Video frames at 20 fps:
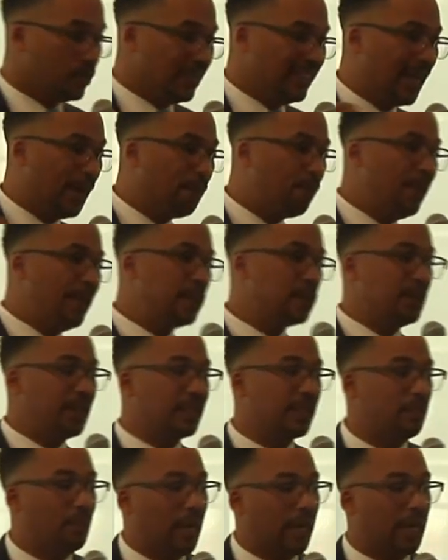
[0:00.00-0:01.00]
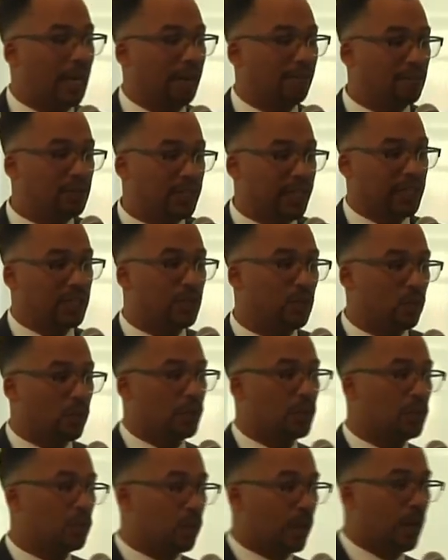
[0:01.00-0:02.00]
that brings me to my conversation,
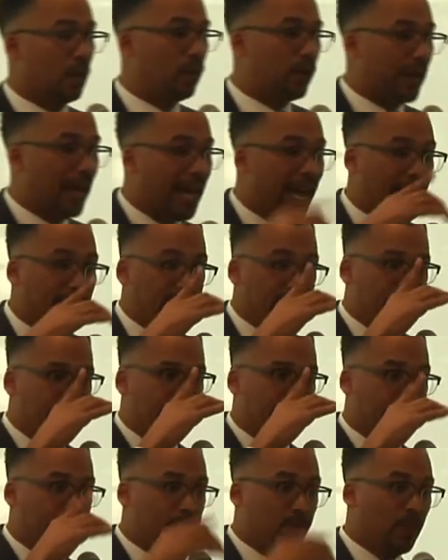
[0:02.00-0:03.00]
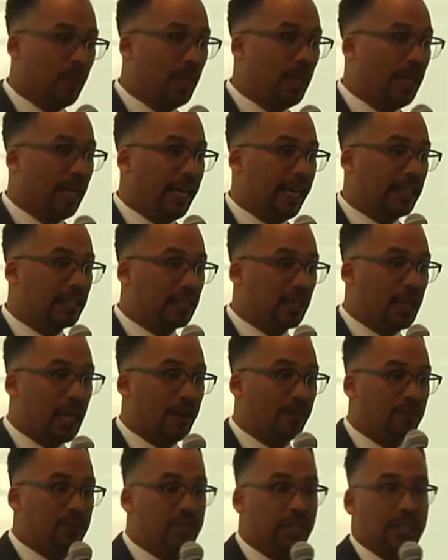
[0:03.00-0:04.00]
which is what I want to have today. It's a
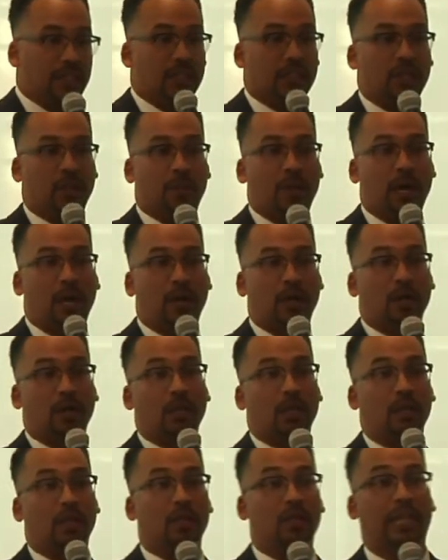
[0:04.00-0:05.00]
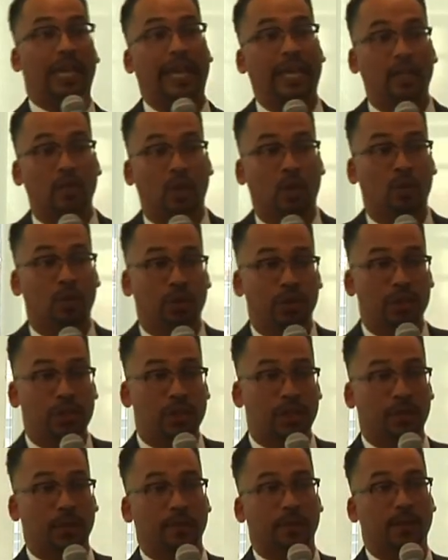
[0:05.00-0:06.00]
conversation about land
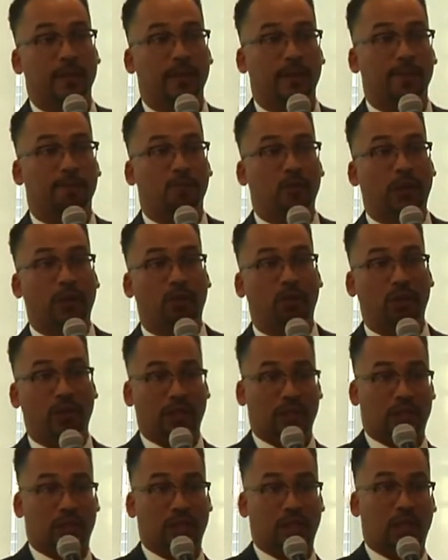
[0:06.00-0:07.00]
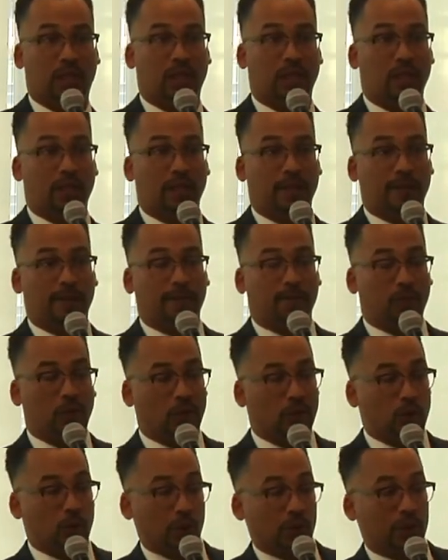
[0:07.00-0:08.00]
ownership and real estate.
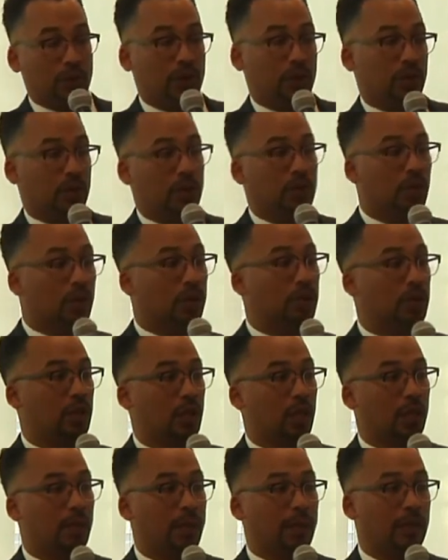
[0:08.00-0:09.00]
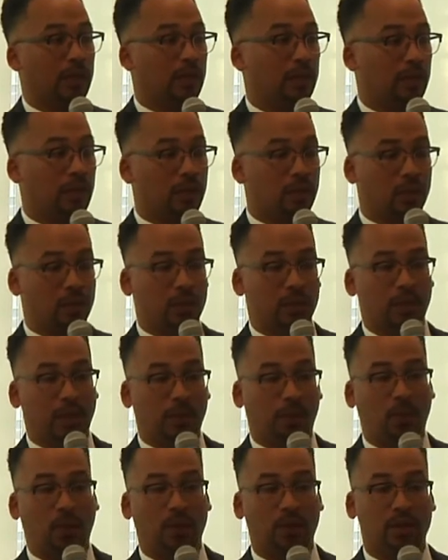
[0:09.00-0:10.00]
Georgia's going to talk to y'all about, the
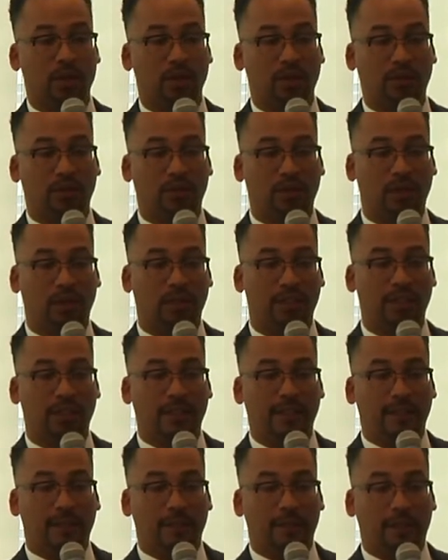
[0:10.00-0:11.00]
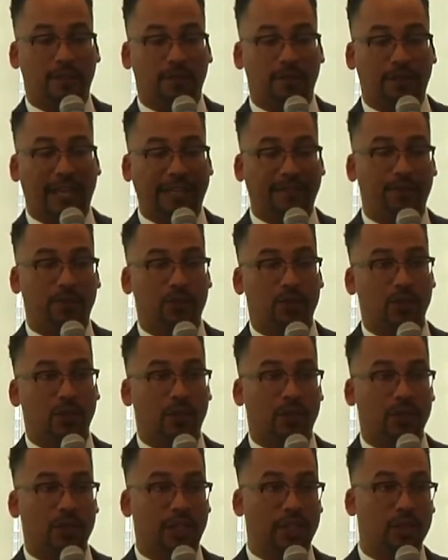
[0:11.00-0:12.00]
importance of life
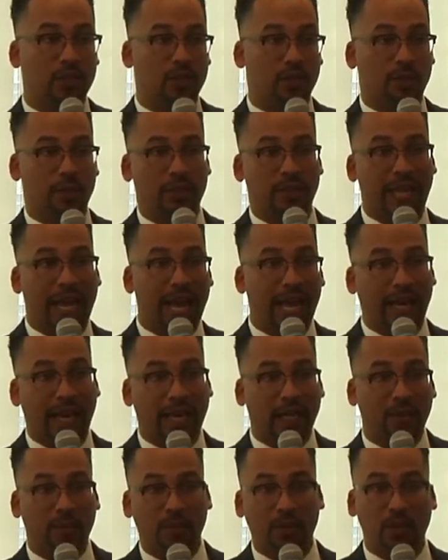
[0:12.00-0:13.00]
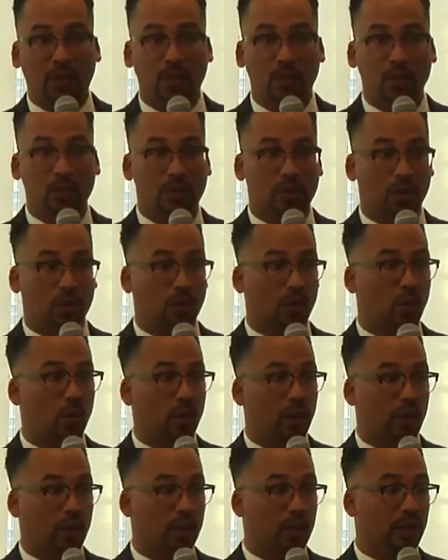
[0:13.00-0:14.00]
insurance instruments and how that can be used to grow
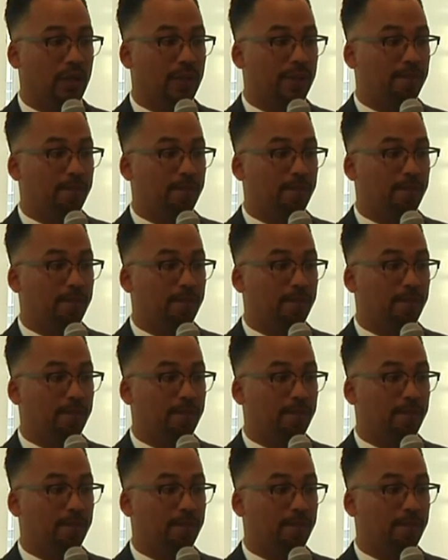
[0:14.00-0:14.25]
wealth.